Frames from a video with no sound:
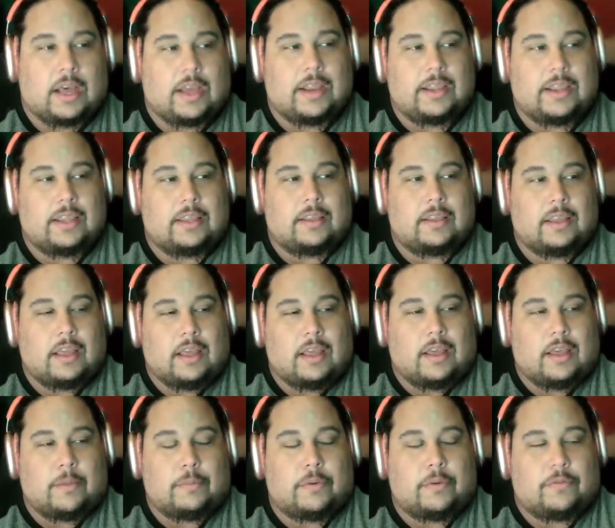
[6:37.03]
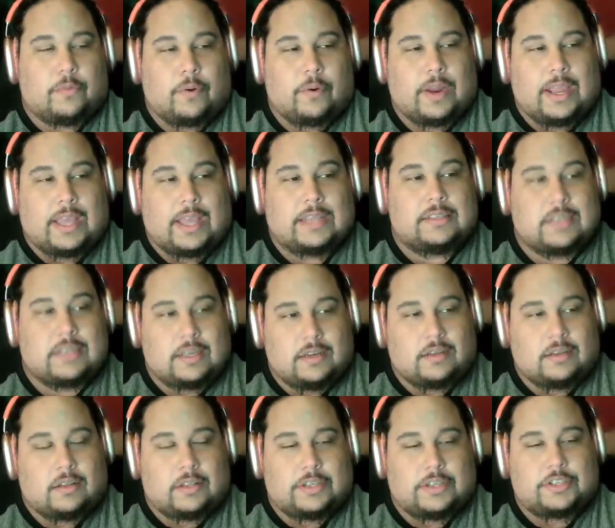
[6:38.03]
I before I had
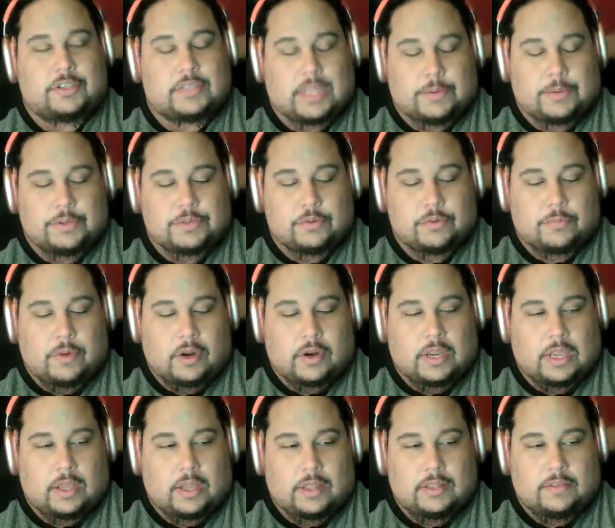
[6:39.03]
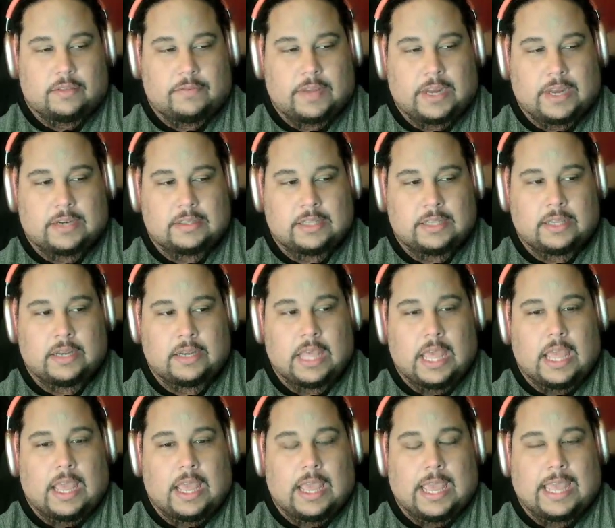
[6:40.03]
technical issues, I was remarking on the fact that
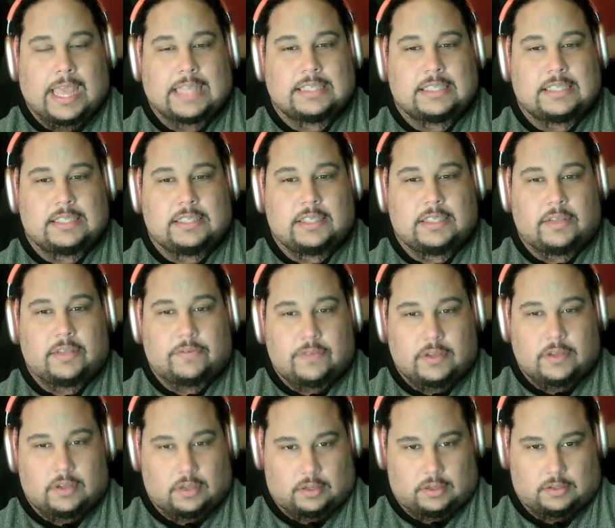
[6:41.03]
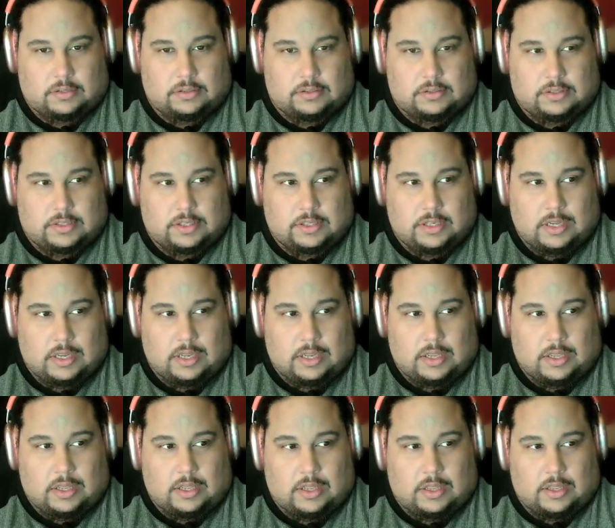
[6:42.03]
as difficult
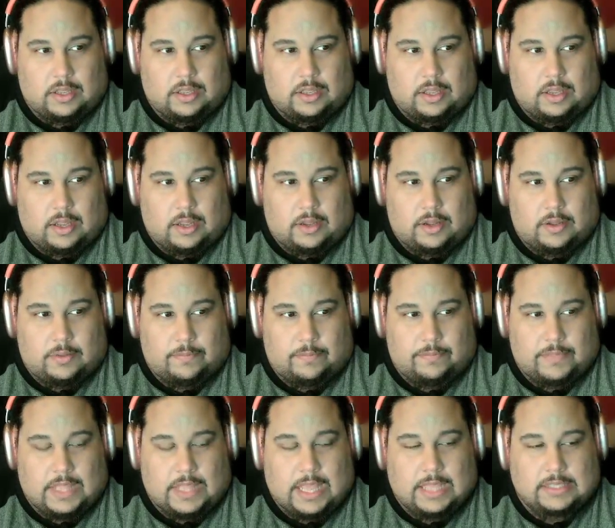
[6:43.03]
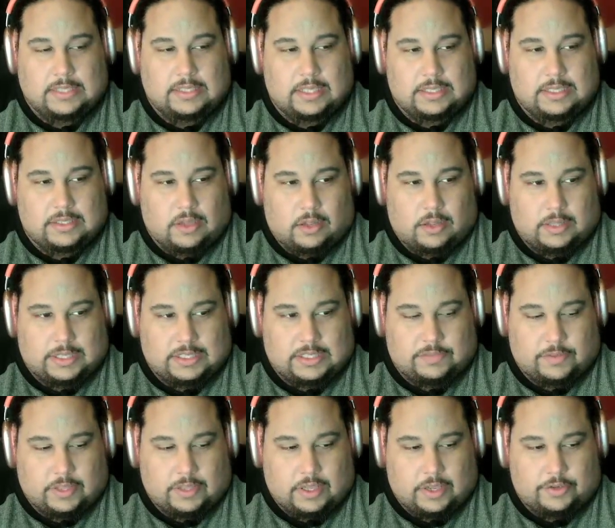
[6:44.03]
um, as this all is
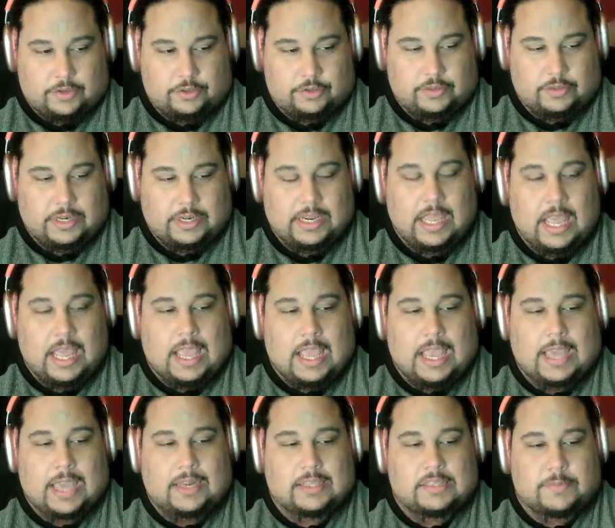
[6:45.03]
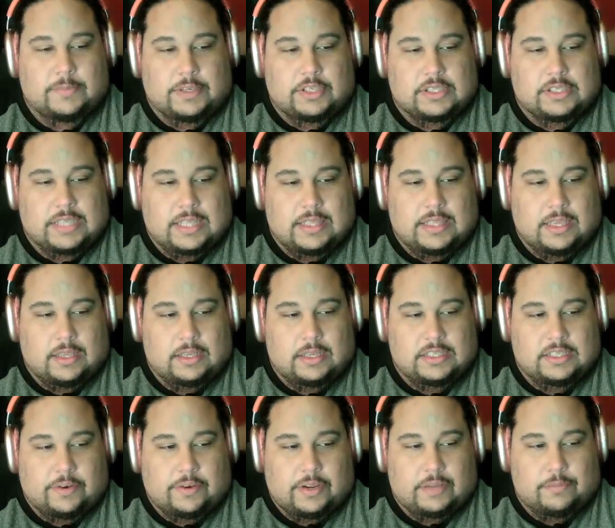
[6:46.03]
for the country. And as much as I think it
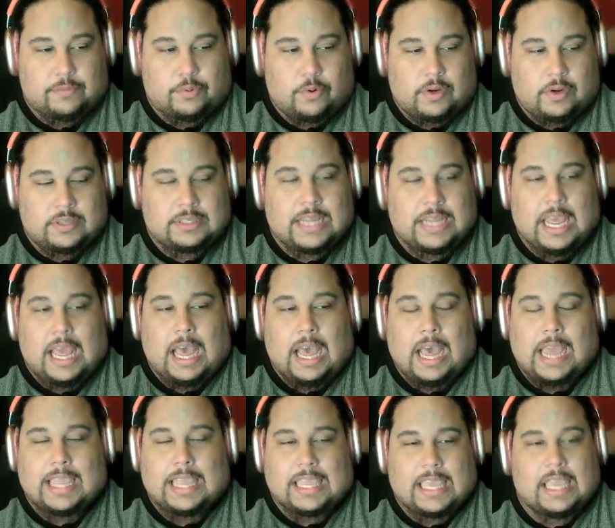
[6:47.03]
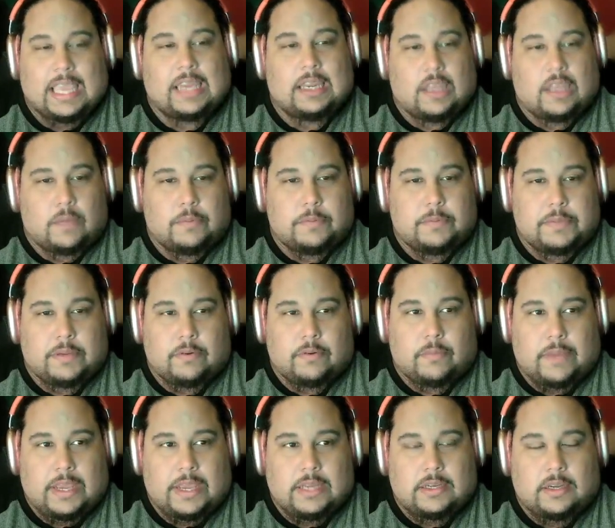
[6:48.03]
is very important, I can't help but be
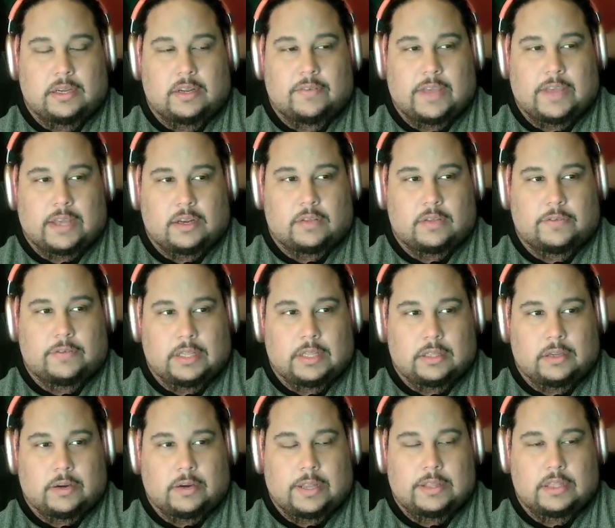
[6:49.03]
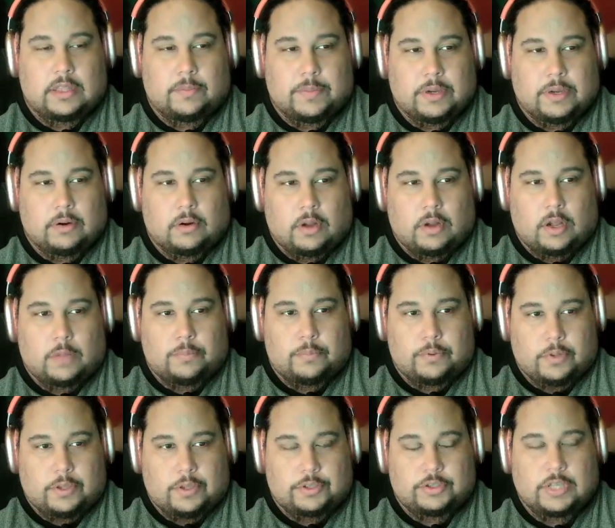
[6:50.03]
reminded of Adolf Hitler and the beer hall
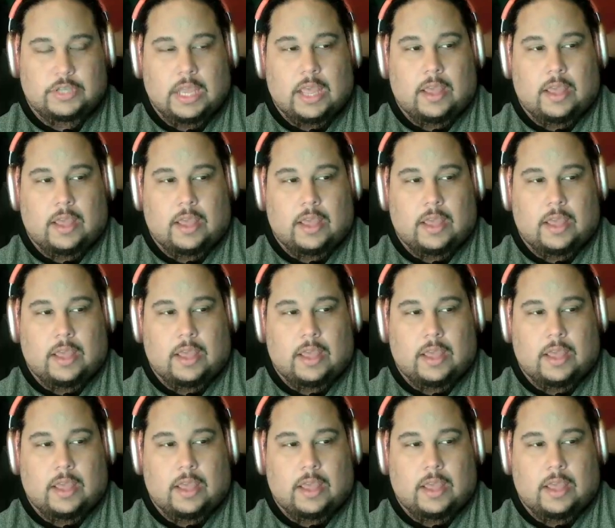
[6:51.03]
putsch